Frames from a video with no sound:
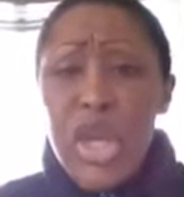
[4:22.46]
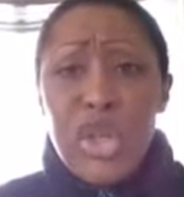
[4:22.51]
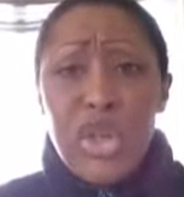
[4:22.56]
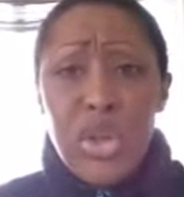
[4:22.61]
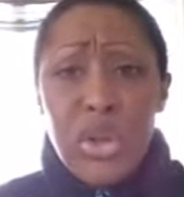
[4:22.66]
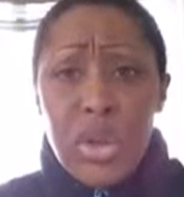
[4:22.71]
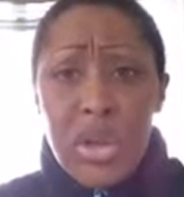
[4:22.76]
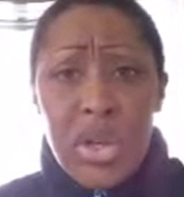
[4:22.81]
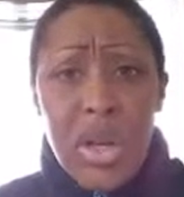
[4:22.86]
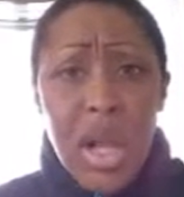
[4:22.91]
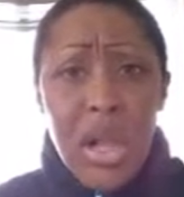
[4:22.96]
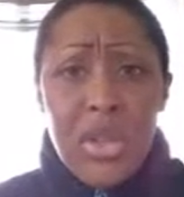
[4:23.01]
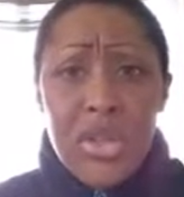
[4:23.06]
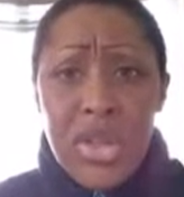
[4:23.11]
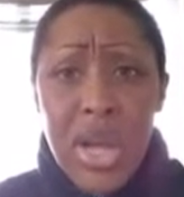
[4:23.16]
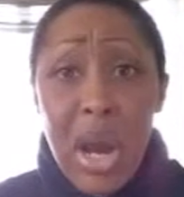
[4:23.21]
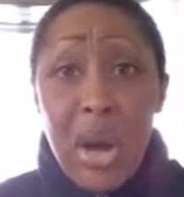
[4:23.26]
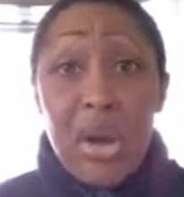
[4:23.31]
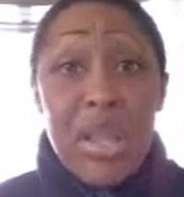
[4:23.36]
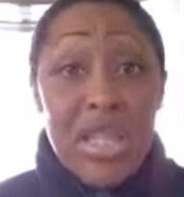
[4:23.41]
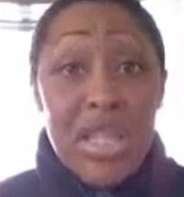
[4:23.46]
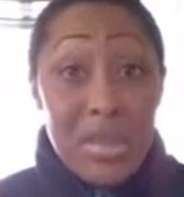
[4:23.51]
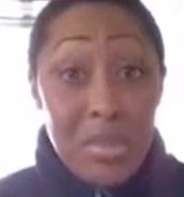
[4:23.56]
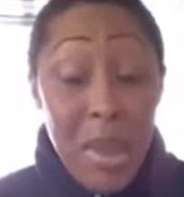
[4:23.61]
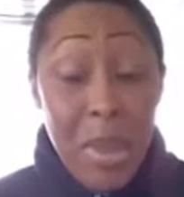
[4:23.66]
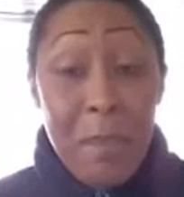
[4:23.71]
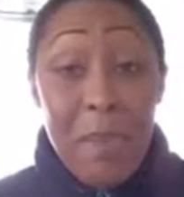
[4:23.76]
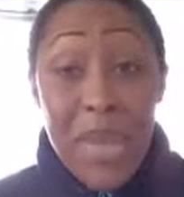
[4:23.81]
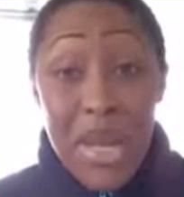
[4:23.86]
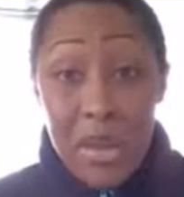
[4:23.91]
$200 an hour. That's
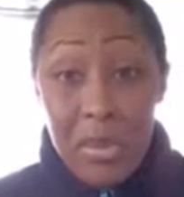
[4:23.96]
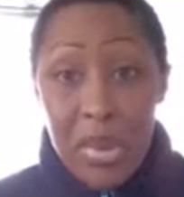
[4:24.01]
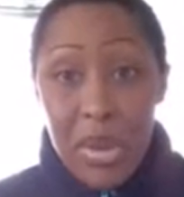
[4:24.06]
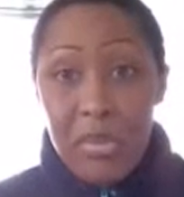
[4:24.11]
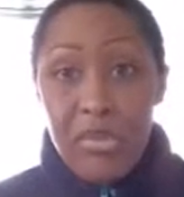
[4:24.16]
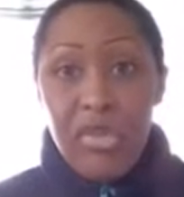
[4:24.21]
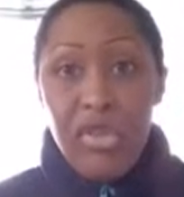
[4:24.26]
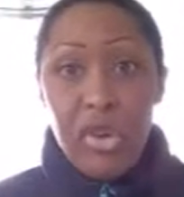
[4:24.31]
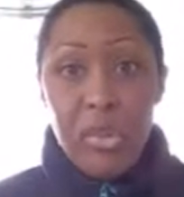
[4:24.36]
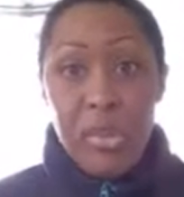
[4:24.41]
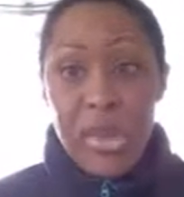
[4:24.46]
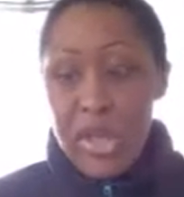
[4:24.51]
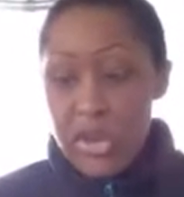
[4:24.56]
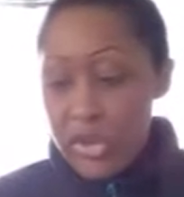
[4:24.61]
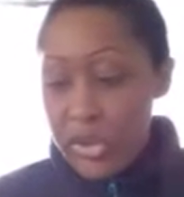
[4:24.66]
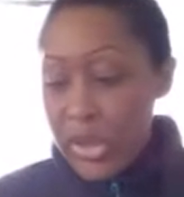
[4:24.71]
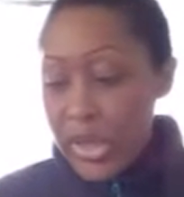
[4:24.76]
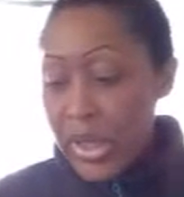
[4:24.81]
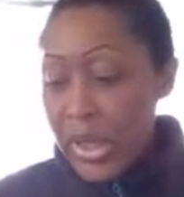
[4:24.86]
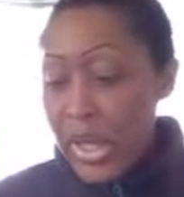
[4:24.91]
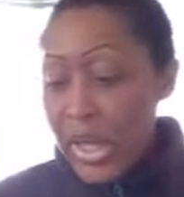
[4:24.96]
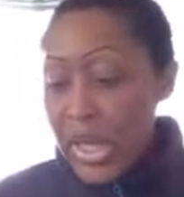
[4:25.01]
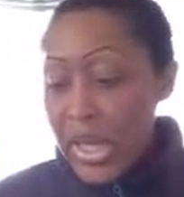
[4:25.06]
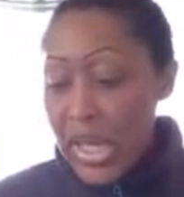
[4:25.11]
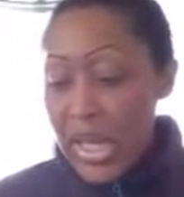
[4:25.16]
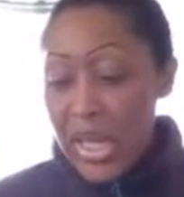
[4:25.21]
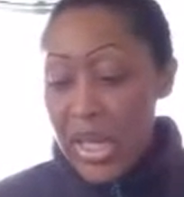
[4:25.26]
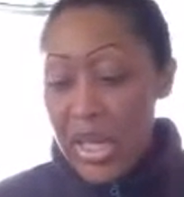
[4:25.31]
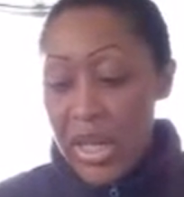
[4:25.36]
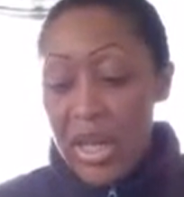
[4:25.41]
my minimum for mentoring,
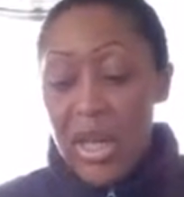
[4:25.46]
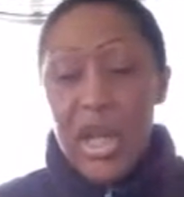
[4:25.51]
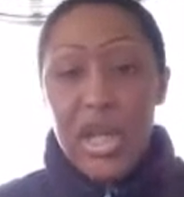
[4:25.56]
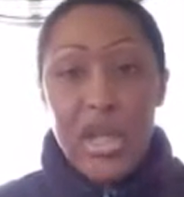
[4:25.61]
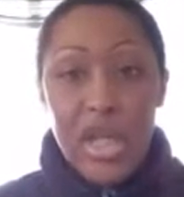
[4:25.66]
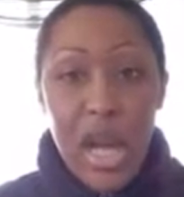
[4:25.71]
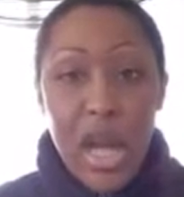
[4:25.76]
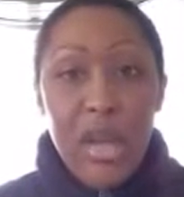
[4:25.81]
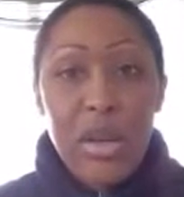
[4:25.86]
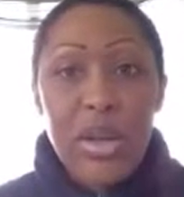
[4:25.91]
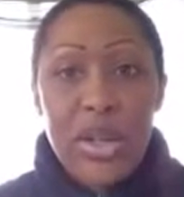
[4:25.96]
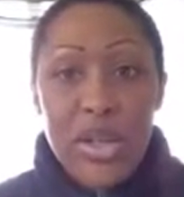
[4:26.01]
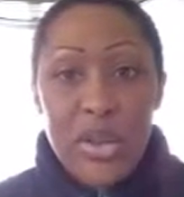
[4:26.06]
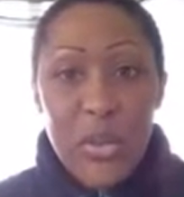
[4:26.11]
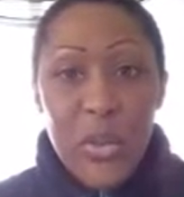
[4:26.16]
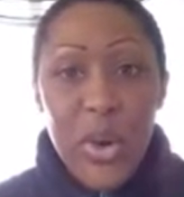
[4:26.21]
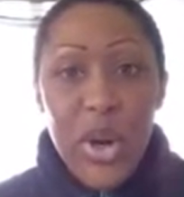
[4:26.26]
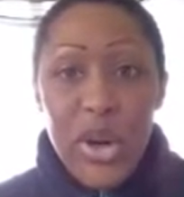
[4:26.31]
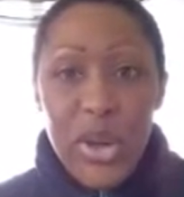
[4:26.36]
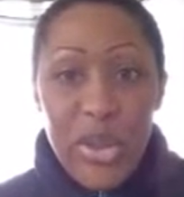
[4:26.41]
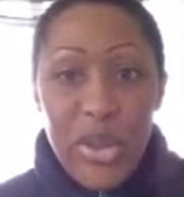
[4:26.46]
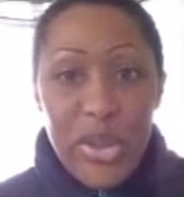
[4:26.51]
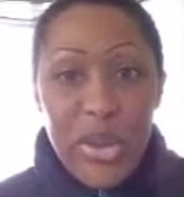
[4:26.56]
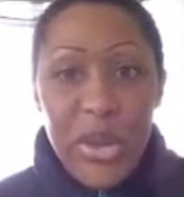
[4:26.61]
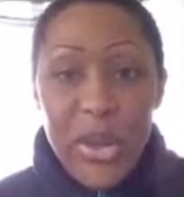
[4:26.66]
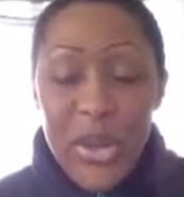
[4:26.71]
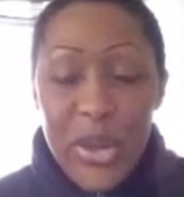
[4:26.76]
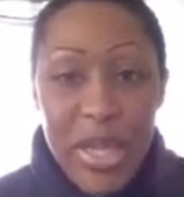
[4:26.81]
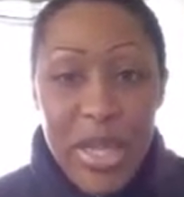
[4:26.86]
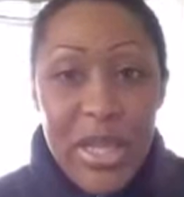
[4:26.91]
and a dollar is worth
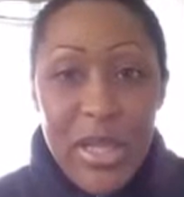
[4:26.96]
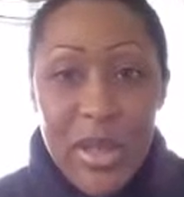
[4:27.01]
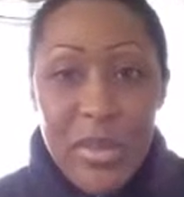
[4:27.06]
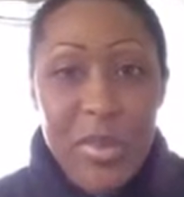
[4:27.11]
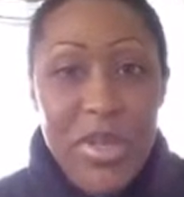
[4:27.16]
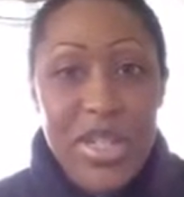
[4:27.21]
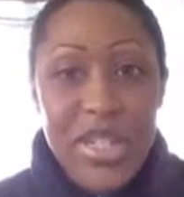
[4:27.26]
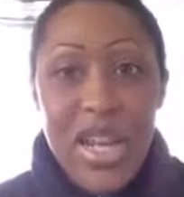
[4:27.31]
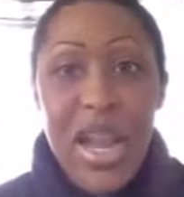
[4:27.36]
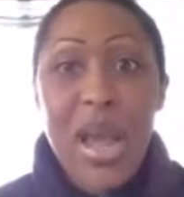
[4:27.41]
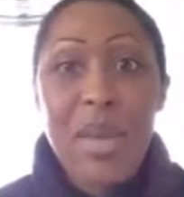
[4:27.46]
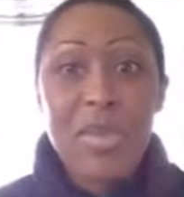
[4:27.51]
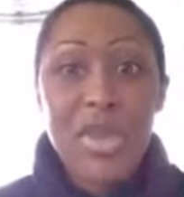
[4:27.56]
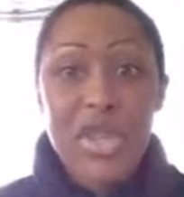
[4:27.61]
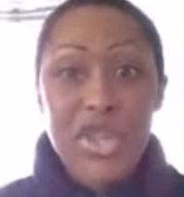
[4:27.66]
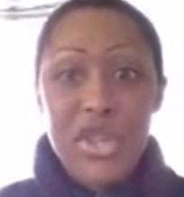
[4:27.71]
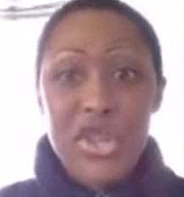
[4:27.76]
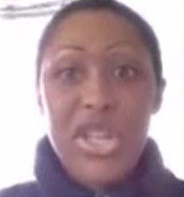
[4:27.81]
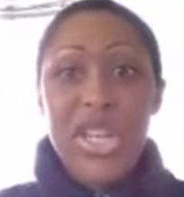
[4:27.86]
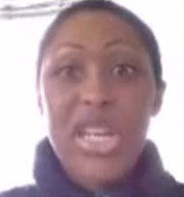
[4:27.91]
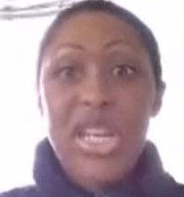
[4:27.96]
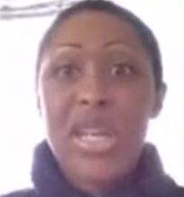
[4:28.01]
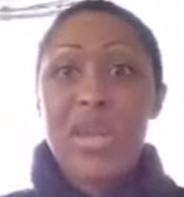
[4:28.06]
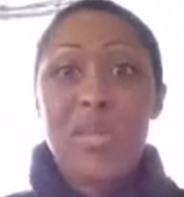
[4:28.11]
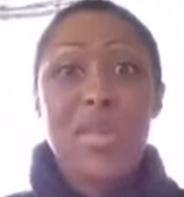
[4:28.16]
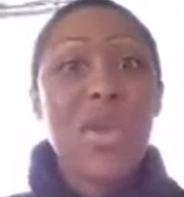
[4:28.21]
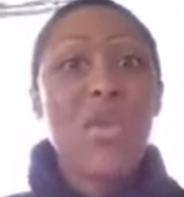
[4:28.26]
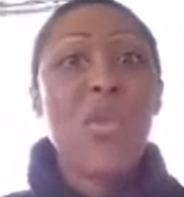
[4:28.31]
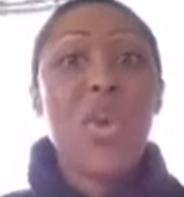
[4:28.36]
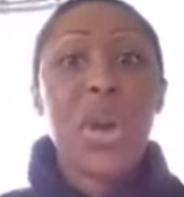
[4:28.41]
that little bit of time that you're
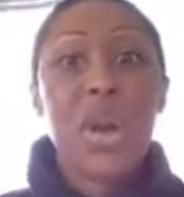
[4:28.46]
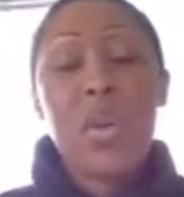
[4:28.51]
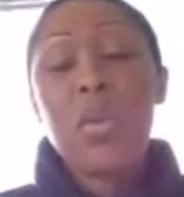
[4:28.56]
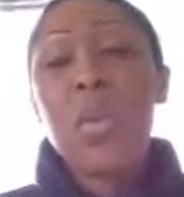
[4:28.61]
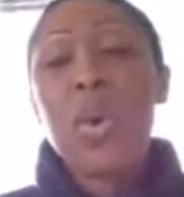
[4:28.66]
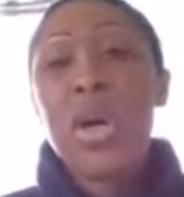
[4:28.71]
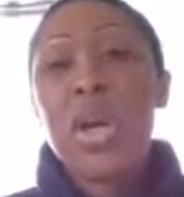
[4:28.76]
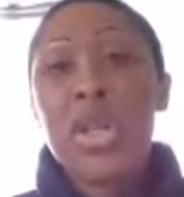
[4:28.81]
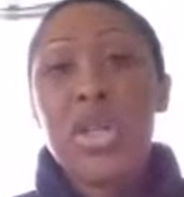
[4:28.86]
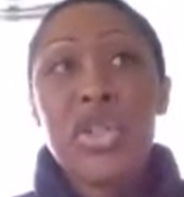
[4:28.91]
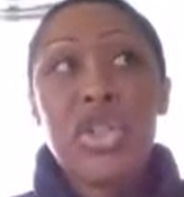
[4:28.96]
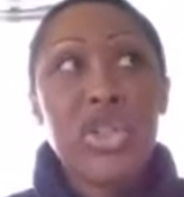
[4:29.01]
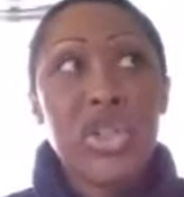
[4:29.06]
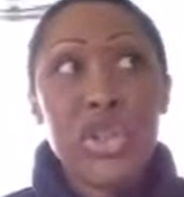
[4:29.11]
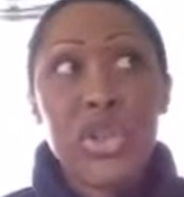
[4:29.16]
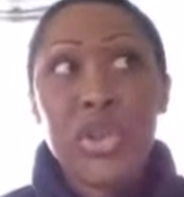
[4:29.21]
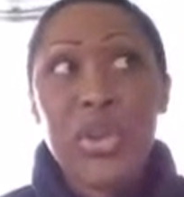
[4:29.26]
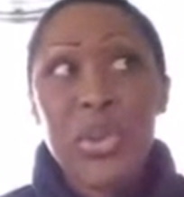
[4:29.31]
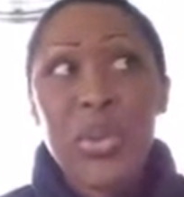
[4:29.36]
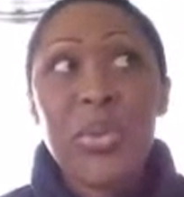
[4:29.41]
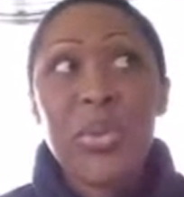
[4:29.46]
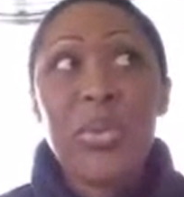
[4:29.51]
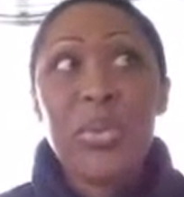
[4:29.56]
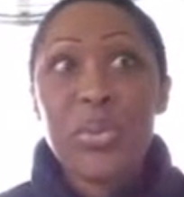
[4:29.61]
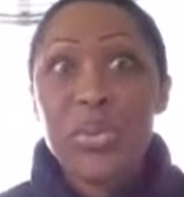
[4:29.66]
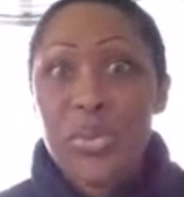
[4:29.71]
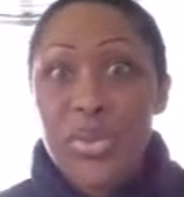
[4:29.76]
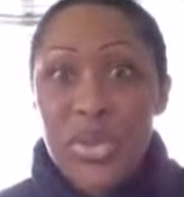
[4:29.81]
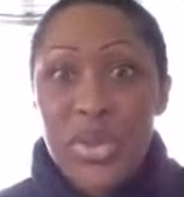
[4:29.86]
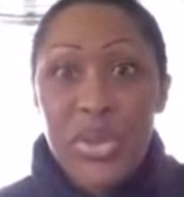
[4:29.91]
getting me one on one to
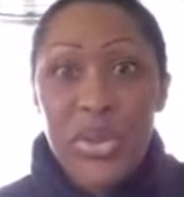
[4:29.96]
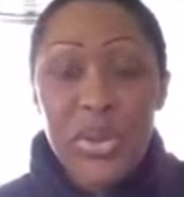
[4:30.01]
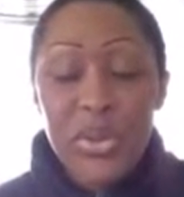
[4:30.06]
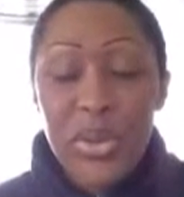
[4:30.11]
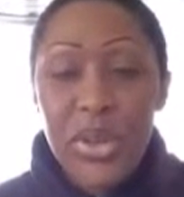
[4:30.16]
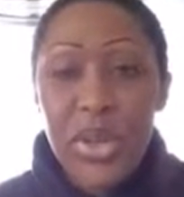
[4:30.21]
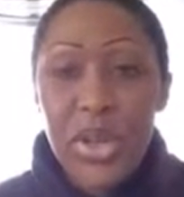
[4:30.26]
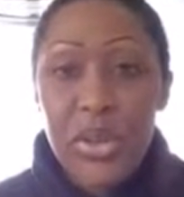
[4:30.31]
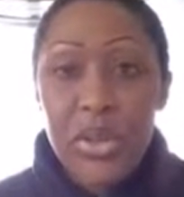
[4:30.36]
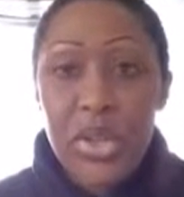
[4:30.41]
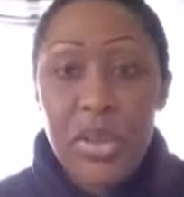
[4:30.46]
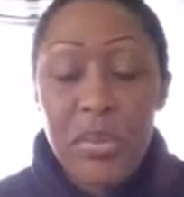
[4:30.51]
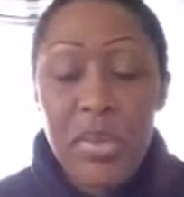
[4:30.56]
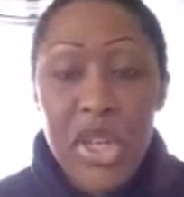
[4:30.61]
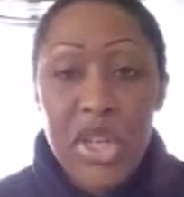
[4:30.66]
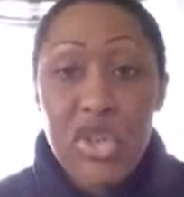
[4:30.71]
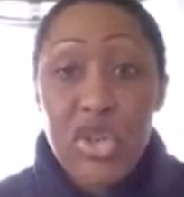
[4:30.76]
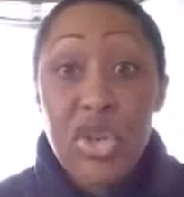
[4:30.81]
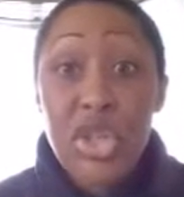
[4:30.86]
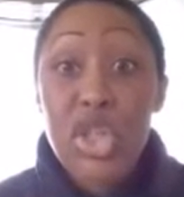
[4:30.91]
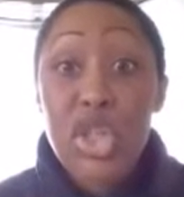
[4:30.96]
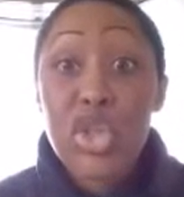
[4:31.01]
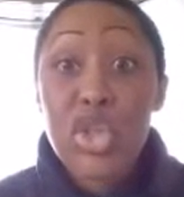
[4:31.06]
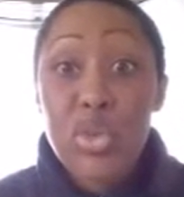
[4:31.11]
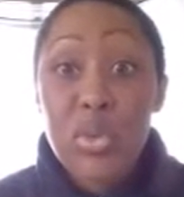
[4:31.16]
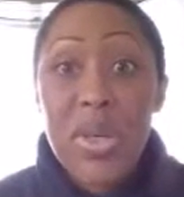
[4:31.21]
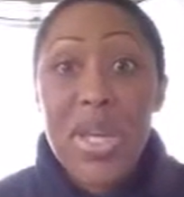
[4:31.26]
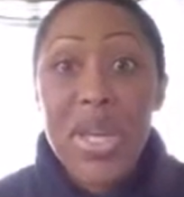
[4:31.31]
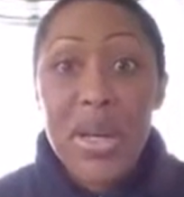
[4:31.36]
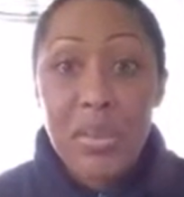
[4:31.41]
make sure that
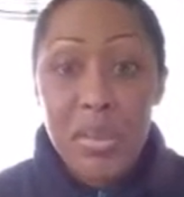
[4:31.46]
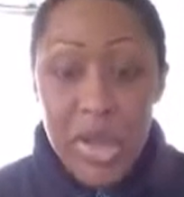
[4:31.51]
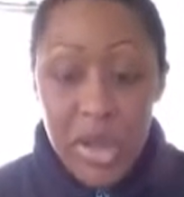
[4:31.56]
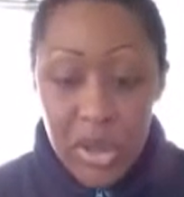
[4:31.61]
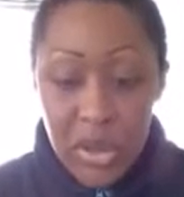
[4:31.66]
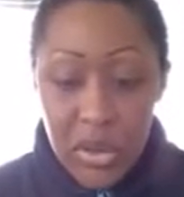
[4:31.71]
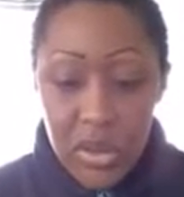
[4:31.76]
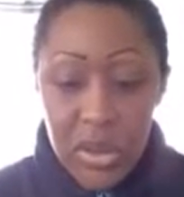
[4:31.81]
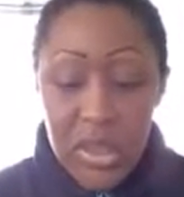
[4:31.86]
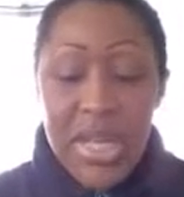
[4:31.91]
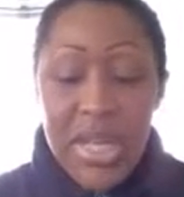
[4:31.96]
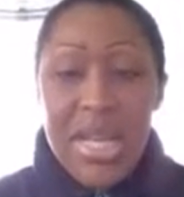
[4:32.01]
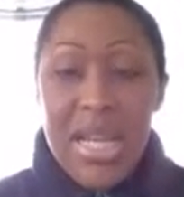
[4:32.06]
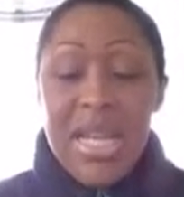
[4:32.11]
you get a miracle.